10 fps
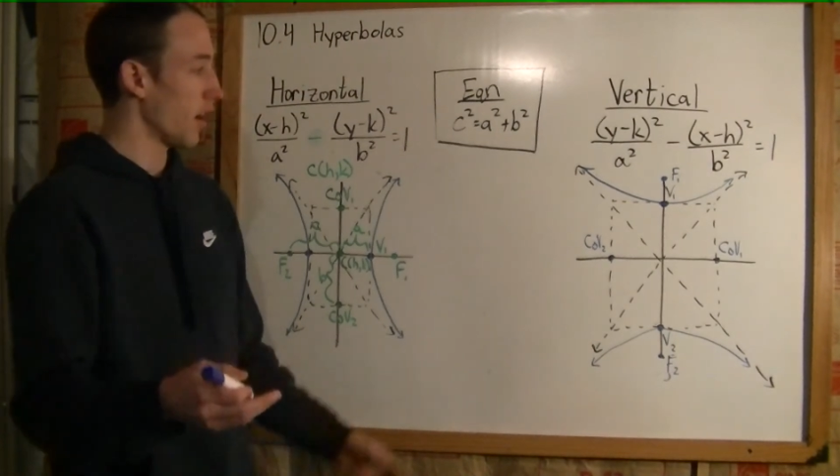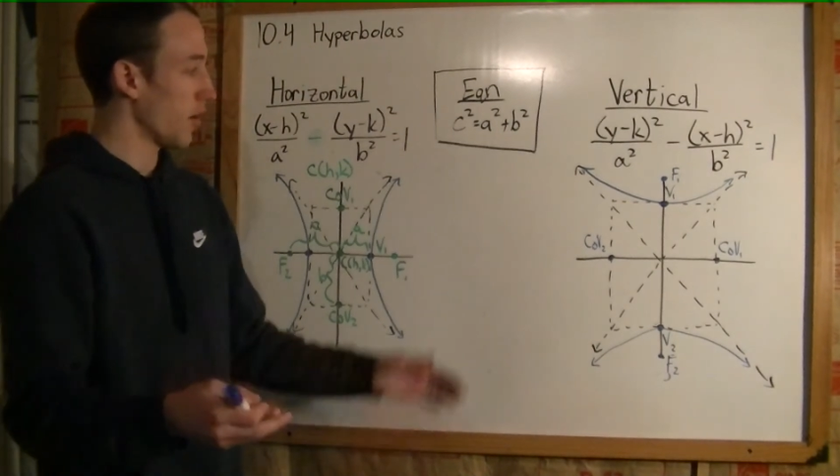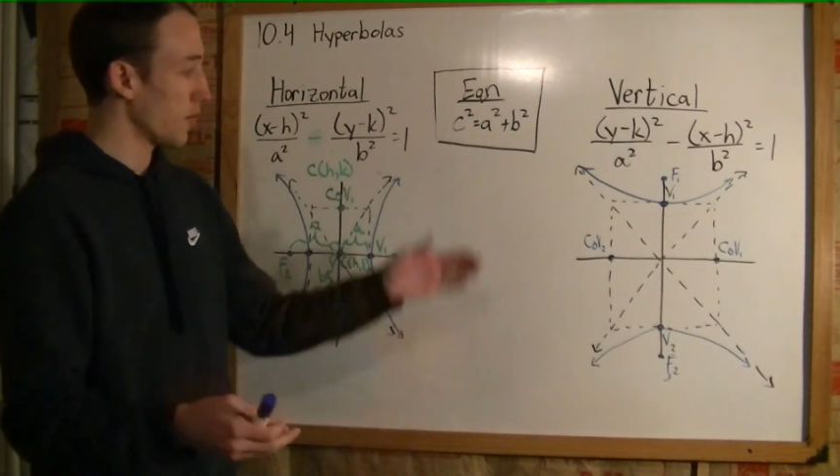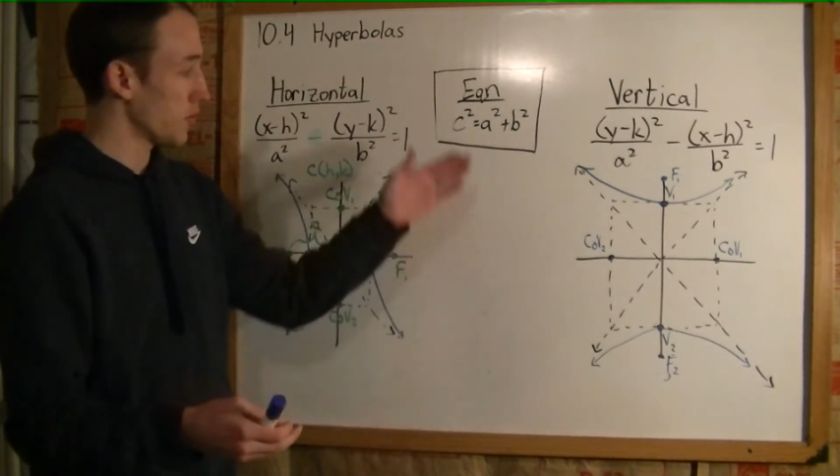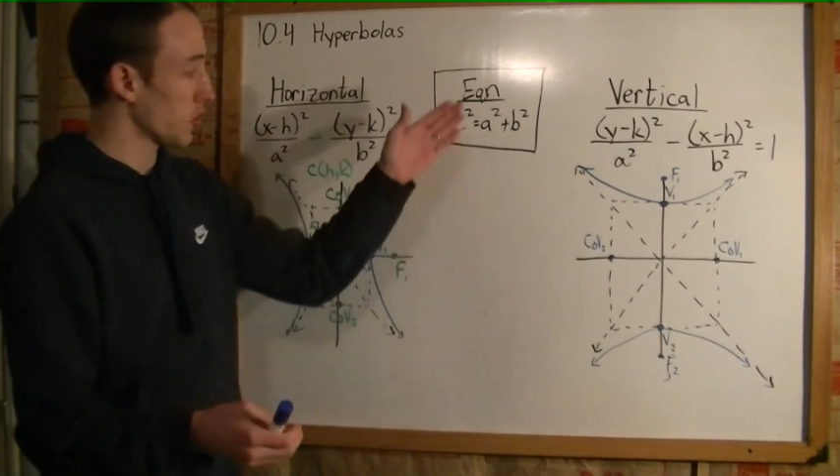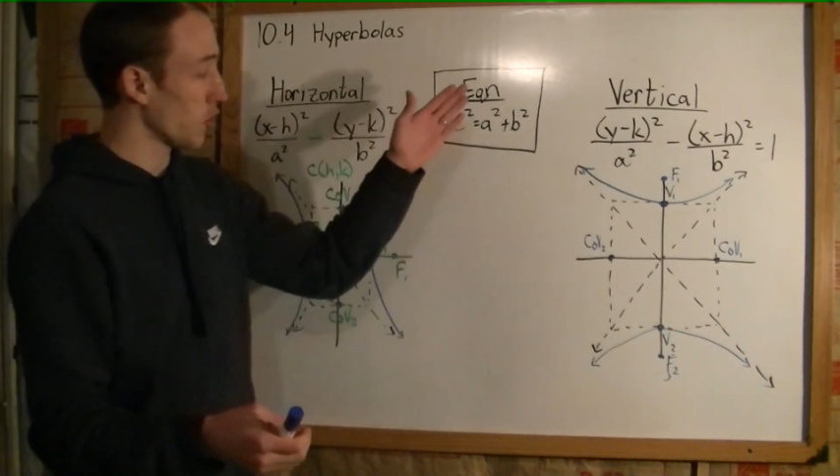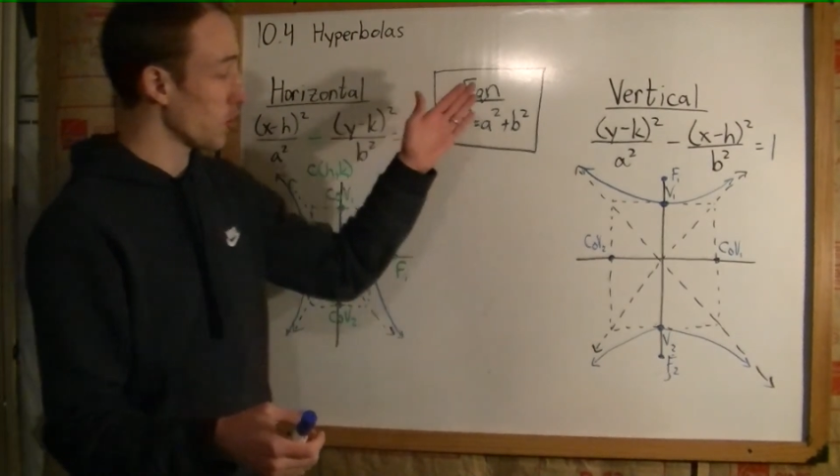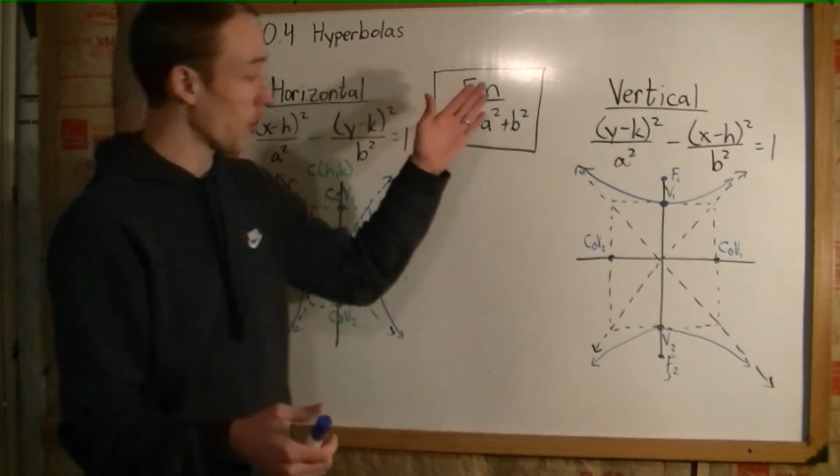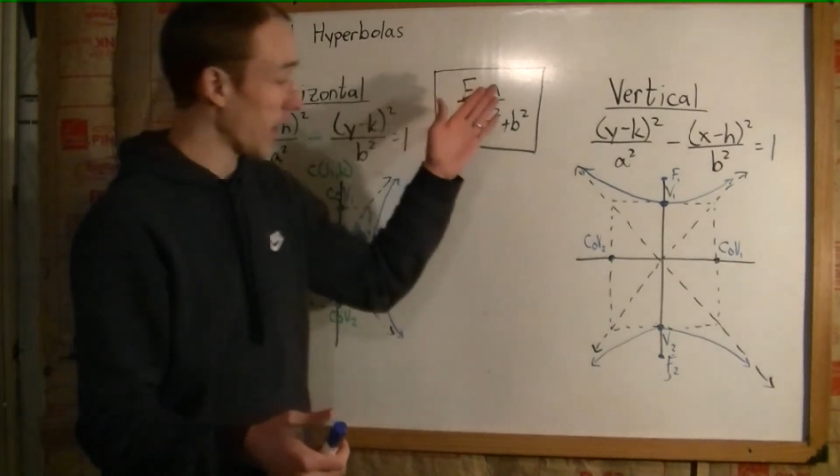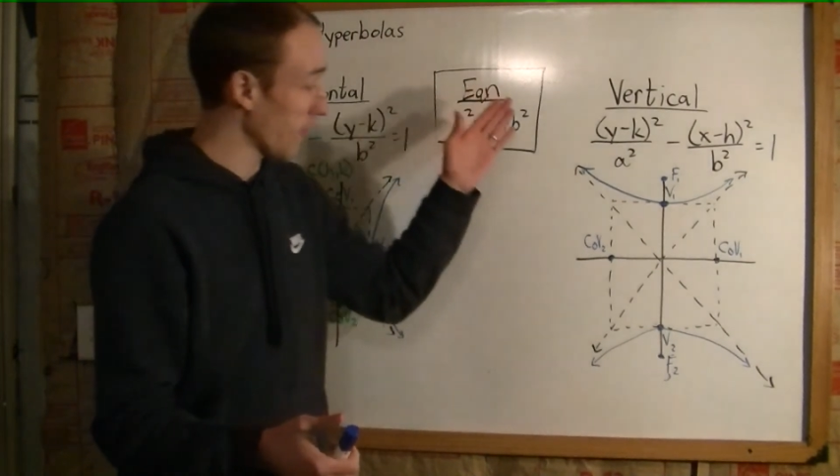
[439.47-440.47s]
So you
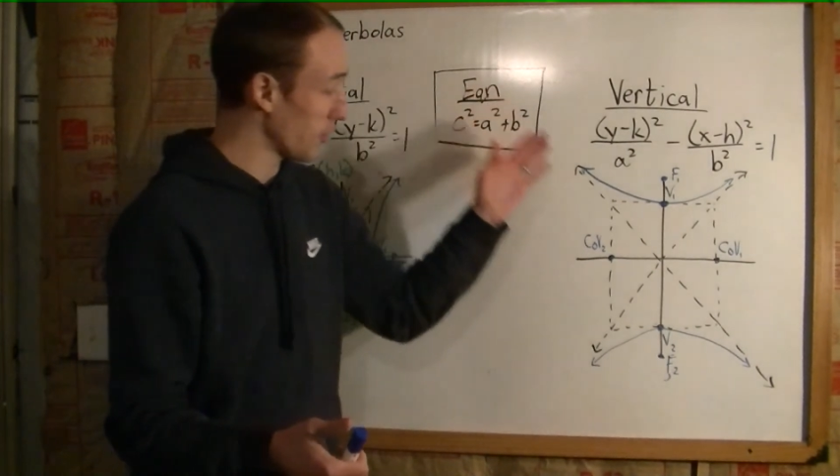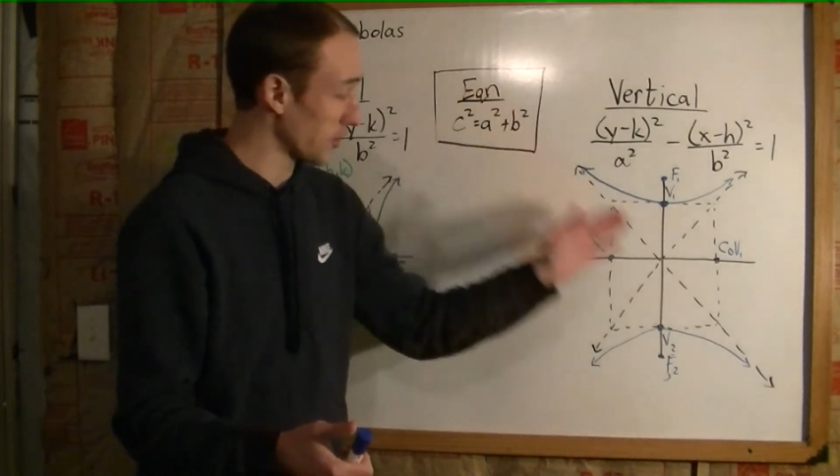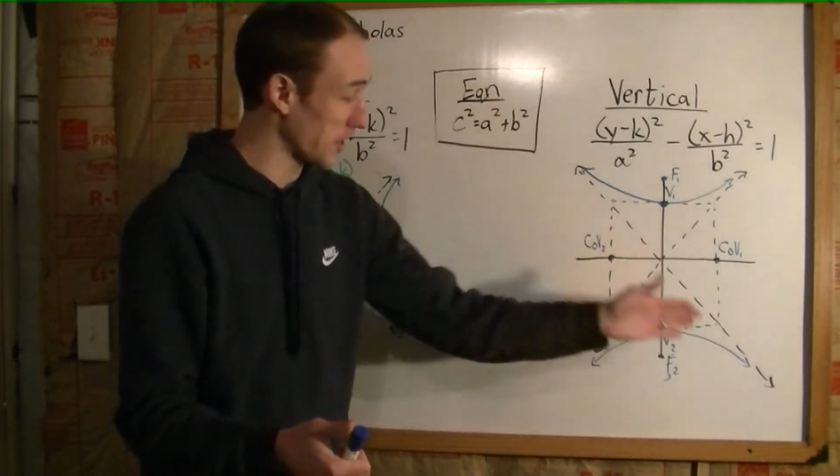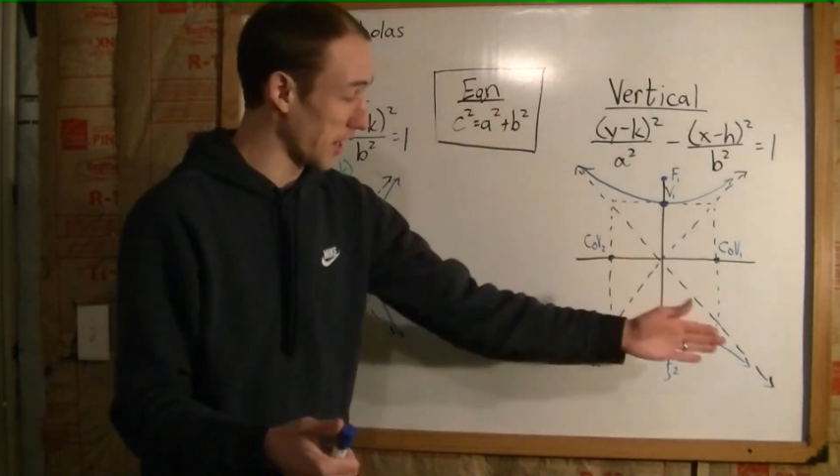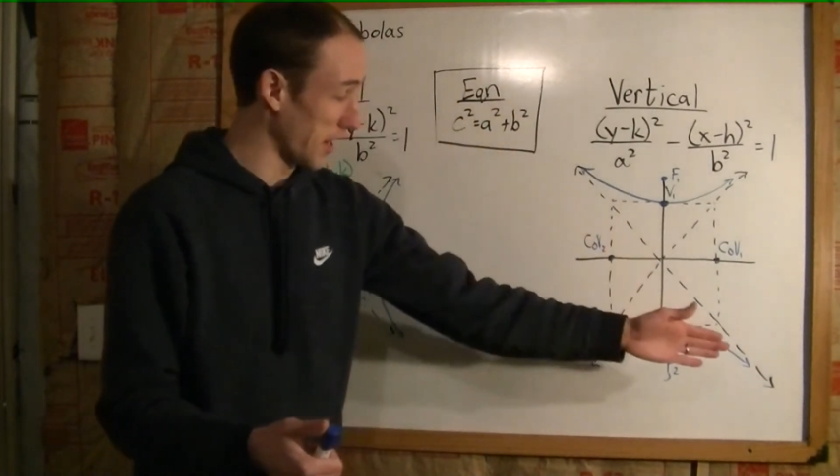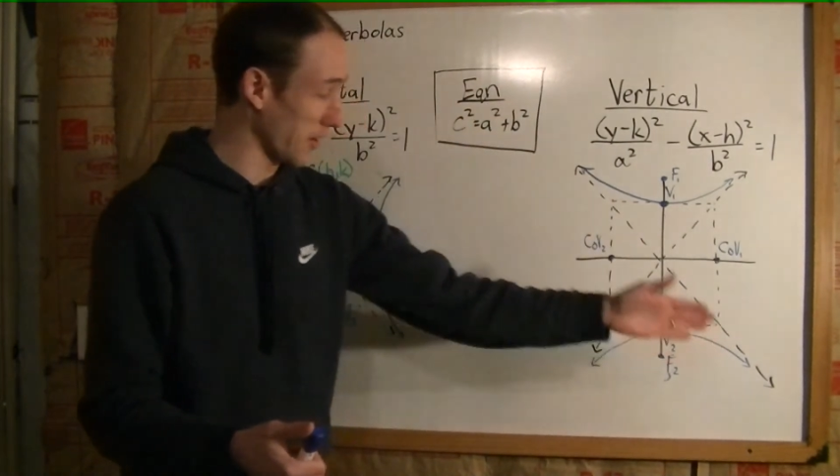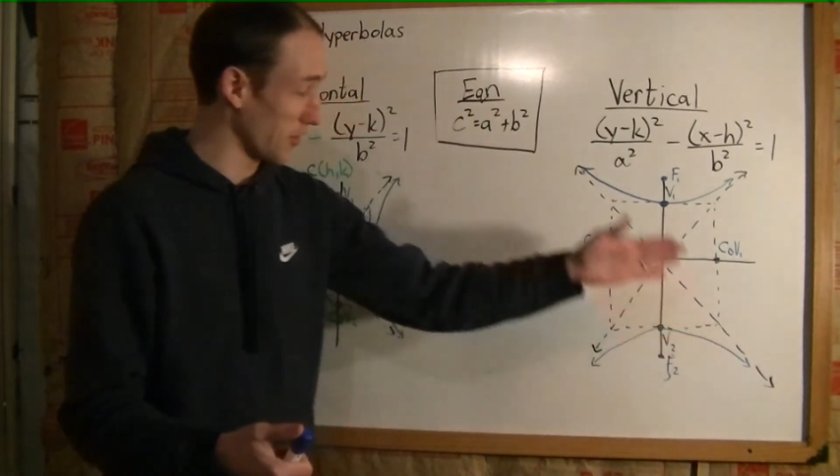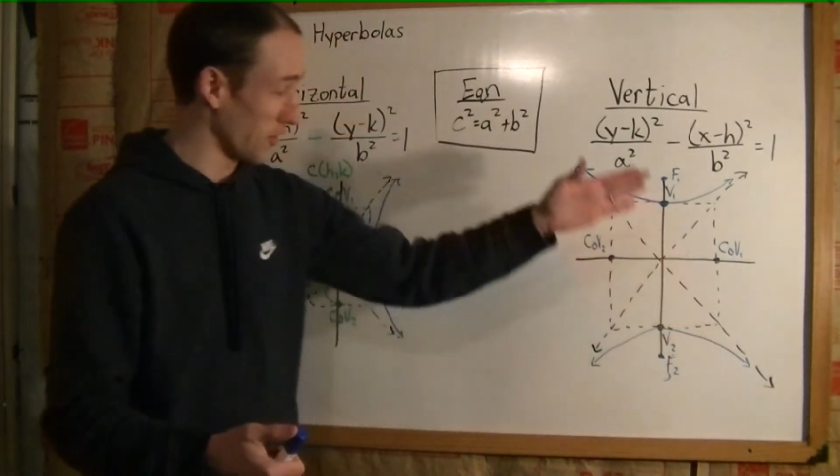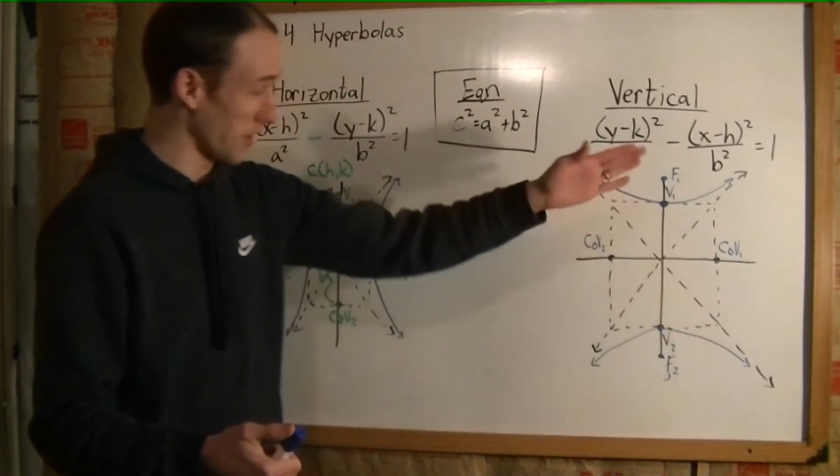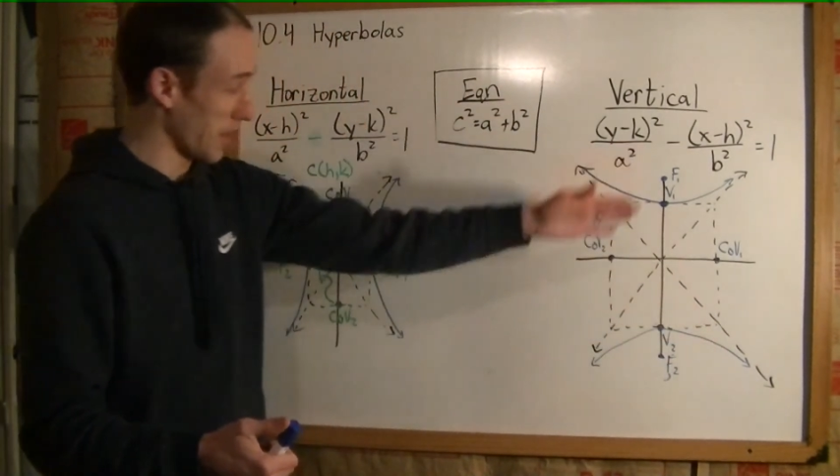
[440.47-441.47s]
have your diagonal
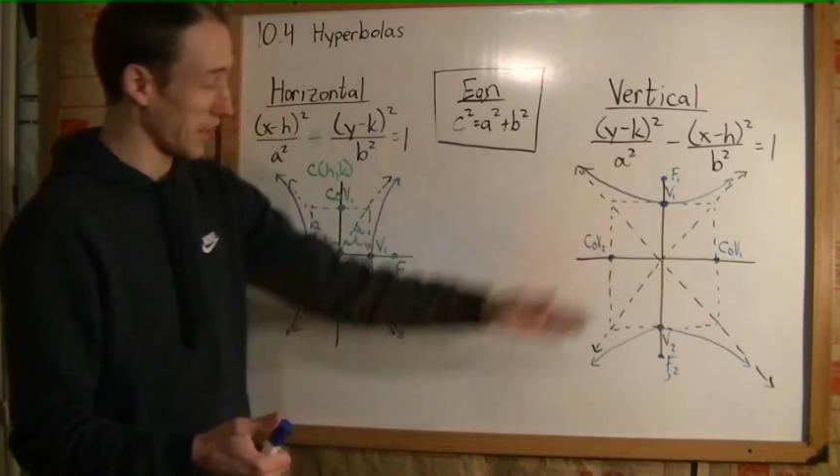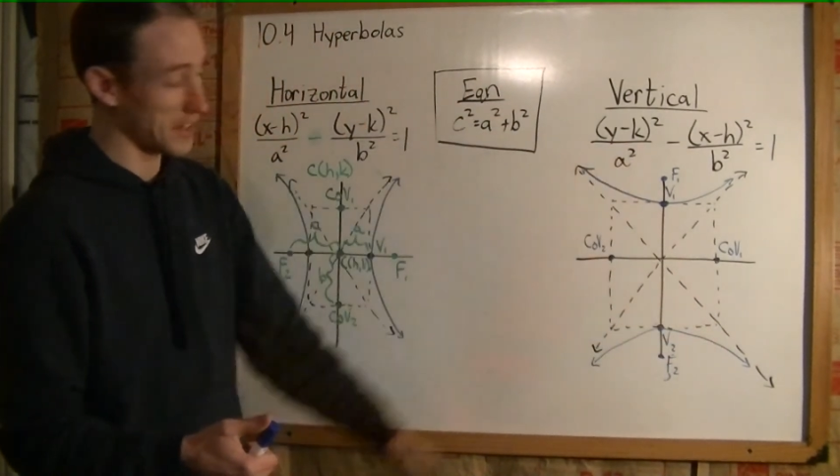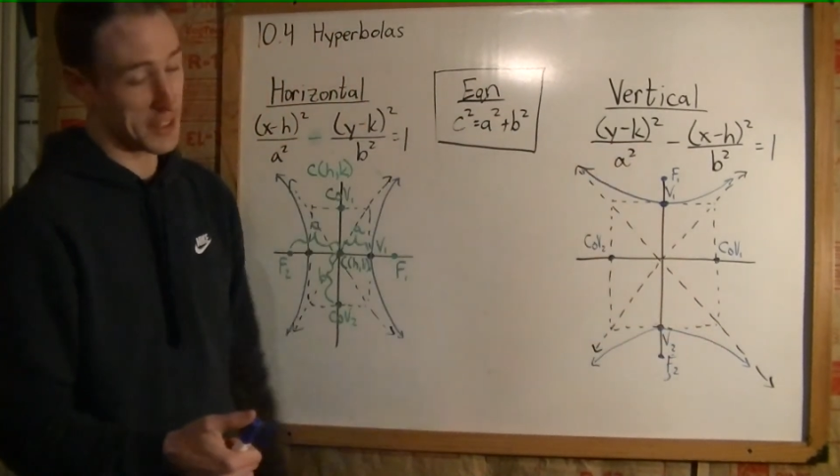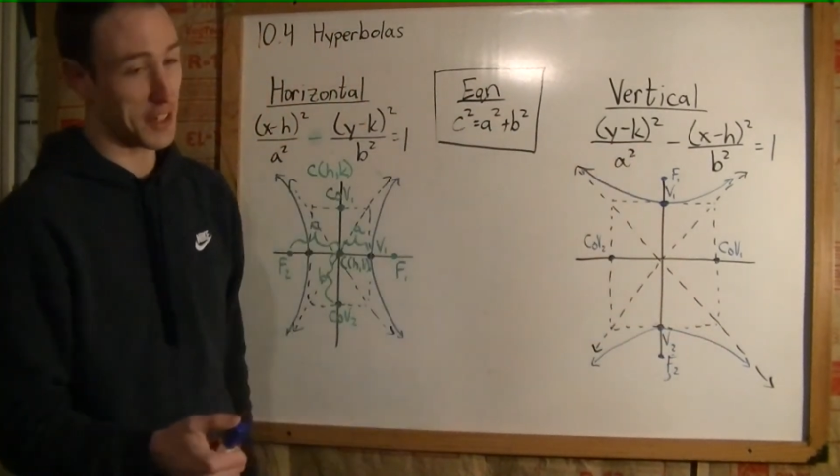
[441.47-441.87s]
lines here.